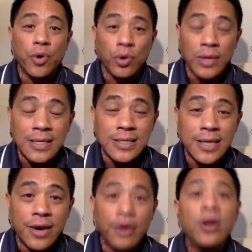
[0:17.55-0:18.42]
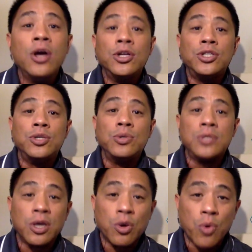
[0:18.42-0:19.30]
early this year due to
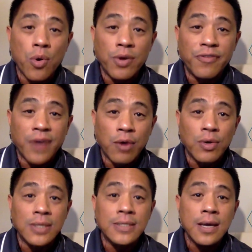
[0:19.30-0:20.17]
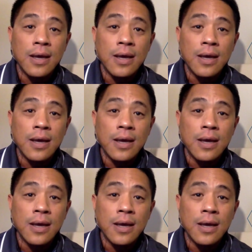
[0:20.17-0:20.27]
the coronavirus